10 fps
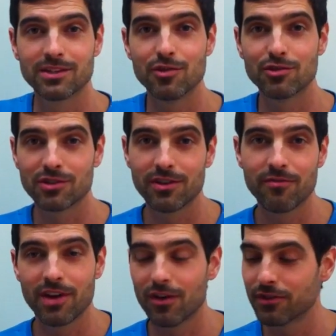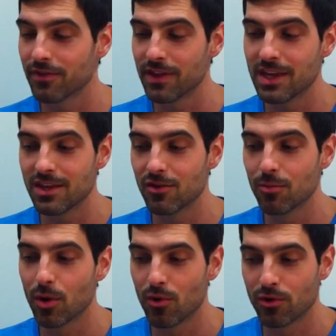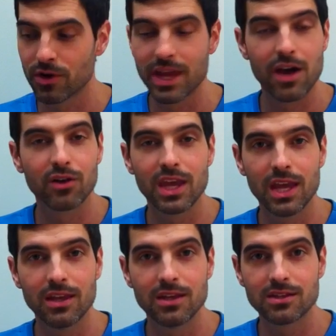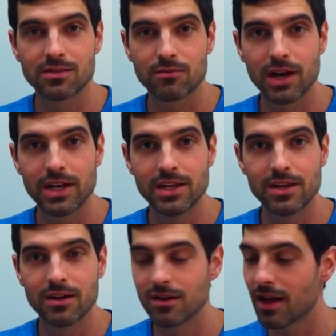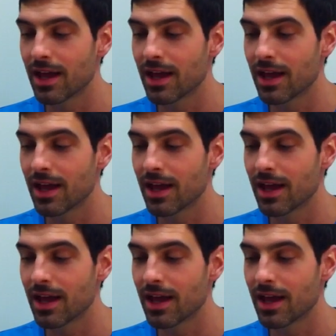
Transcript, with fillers: is usually felt in the heel bone or calcaneus right here